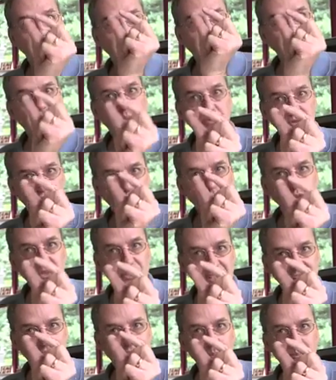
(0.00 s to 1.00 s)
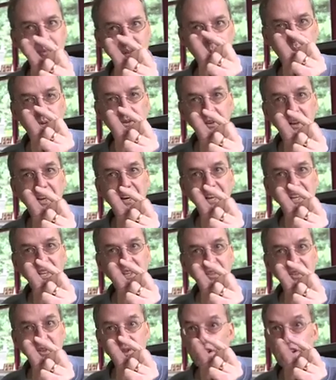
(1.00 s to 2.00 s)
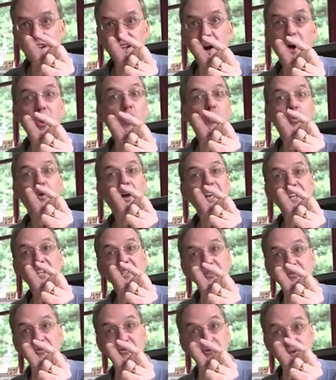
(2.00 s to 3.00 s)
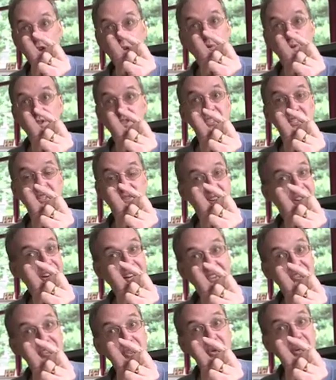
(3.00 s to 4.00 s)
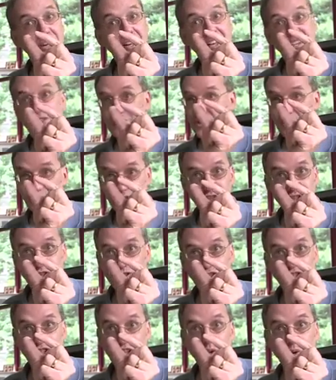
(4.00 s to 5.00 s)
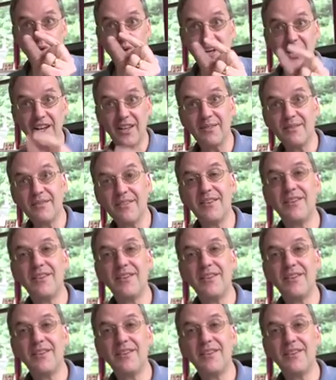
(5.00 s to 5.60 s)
And to produce a little blip of light, you need a whole range of frequencies of light to do it. It's not just a single colour.